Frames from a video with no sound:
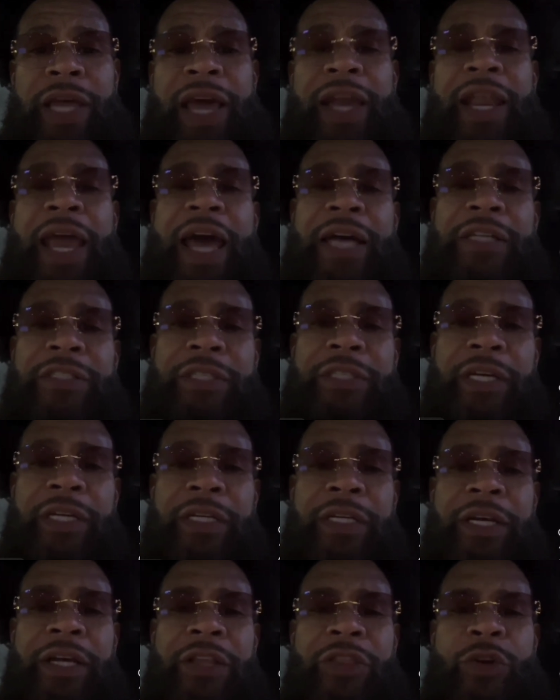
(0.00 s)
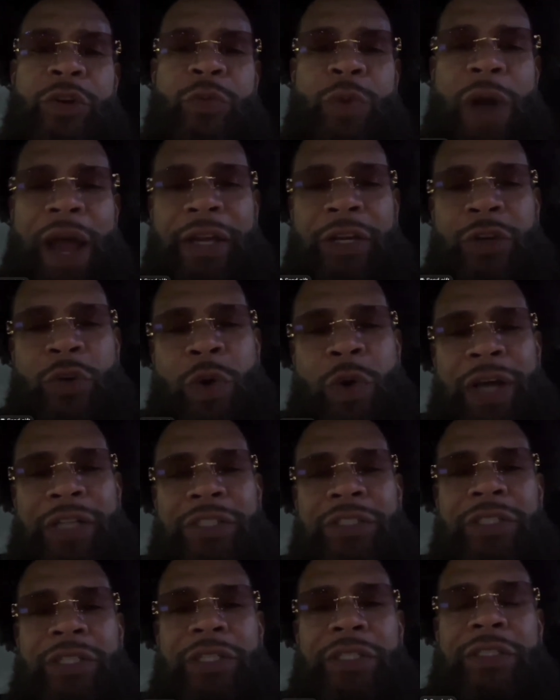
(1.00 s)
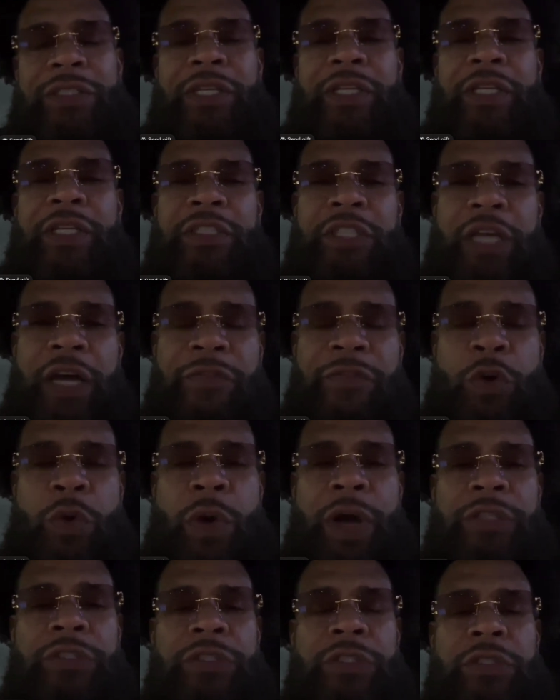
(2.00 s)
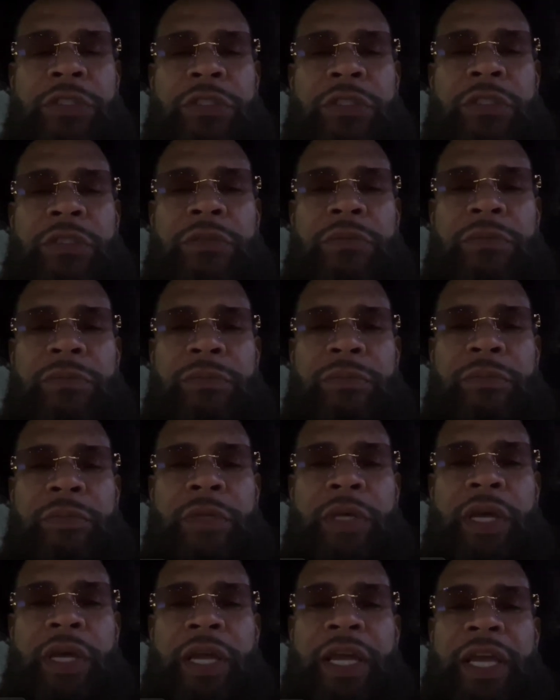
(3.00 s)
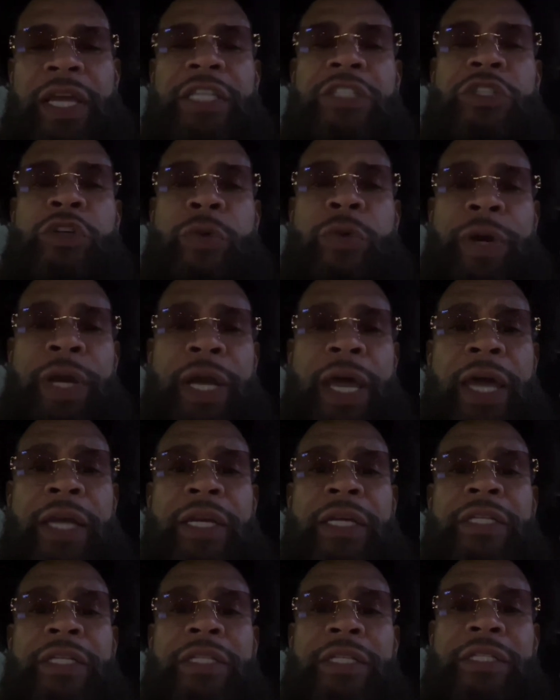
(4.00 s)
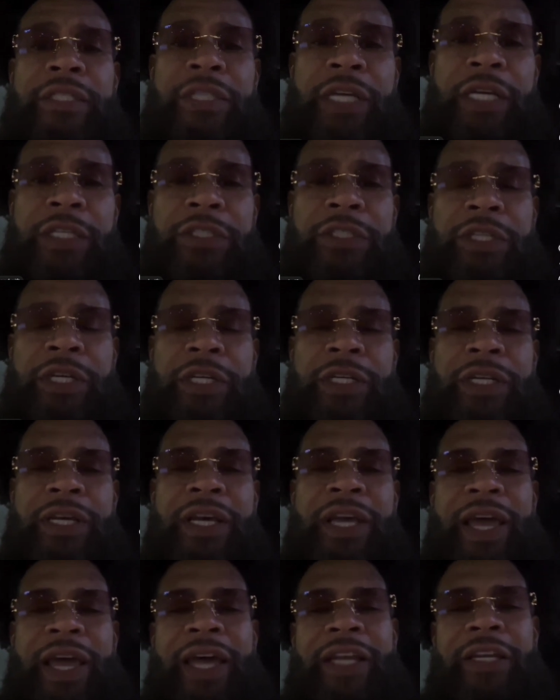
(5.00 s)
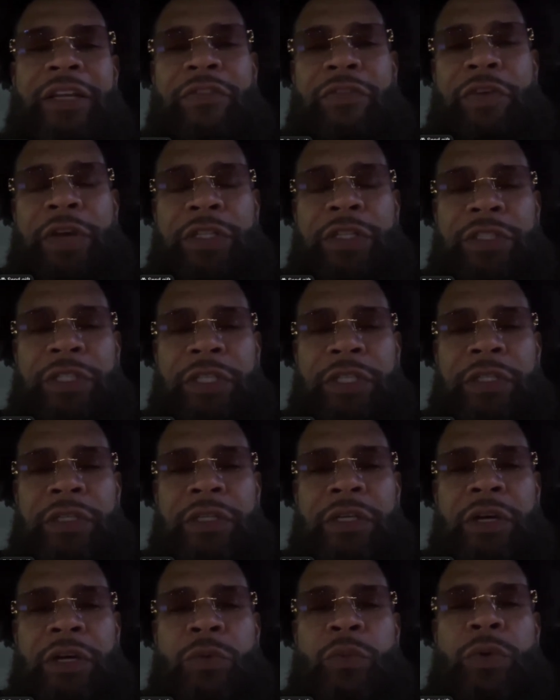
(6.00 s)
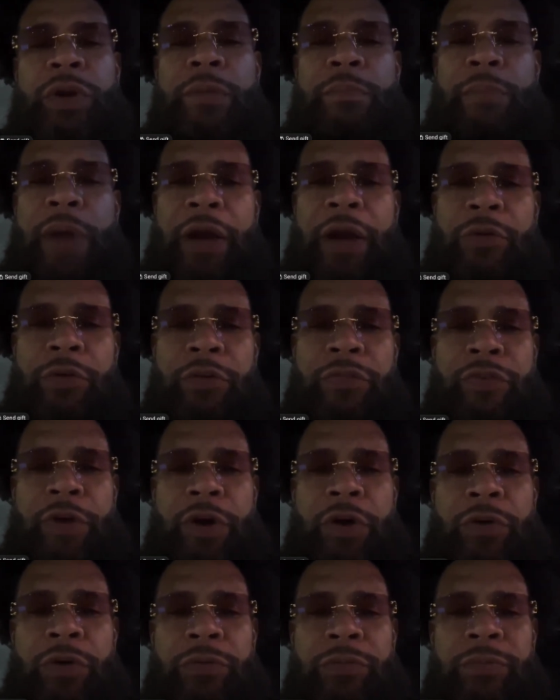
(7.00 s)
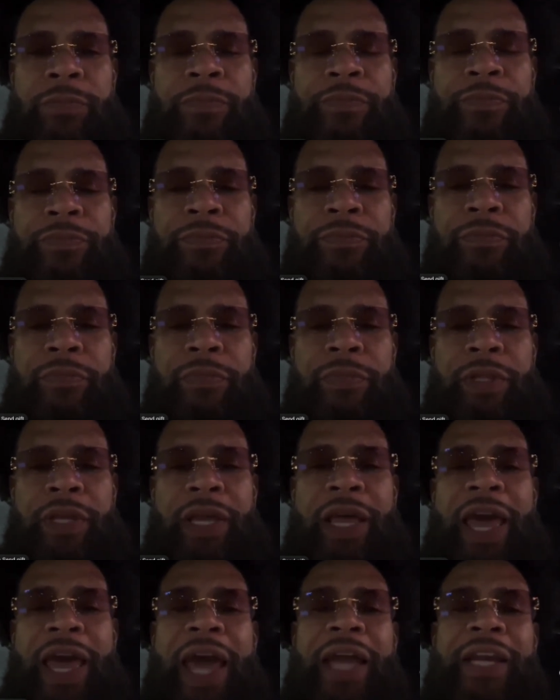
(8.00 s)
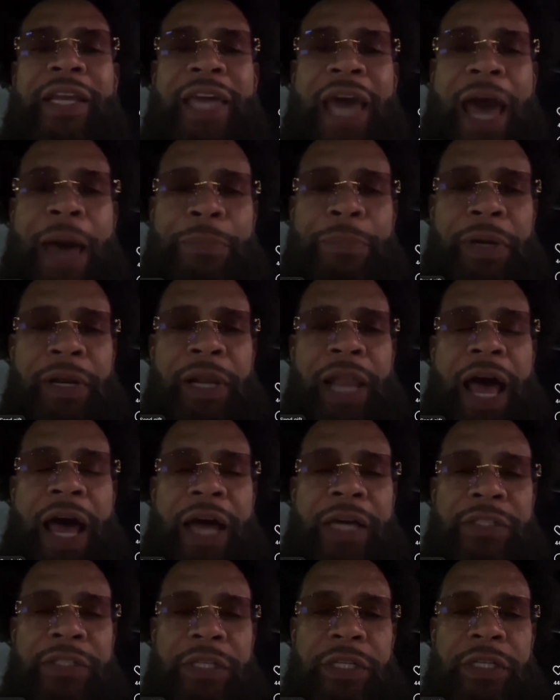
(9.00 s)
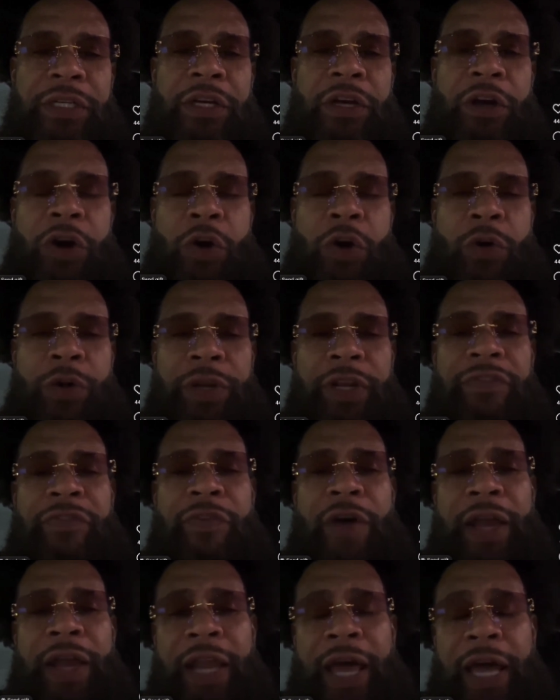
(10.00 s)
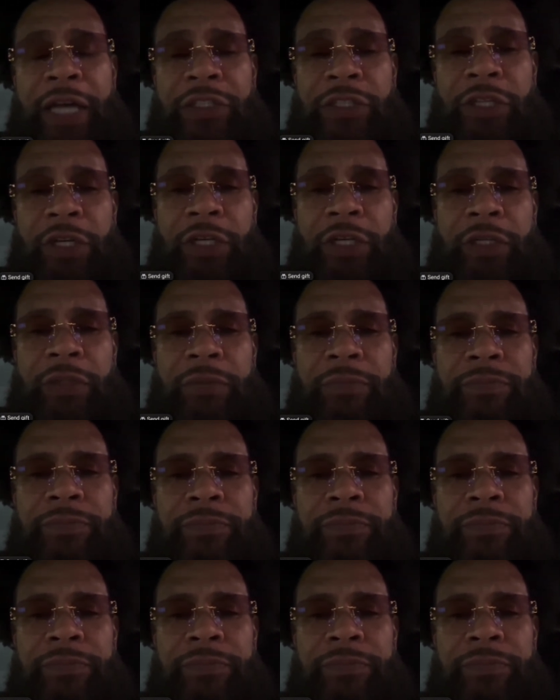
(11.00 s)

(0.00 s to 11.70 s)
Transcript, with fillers: and asking the right questions and the tough questions, he's creating dissension and division with a microphone and capitalizing on it financially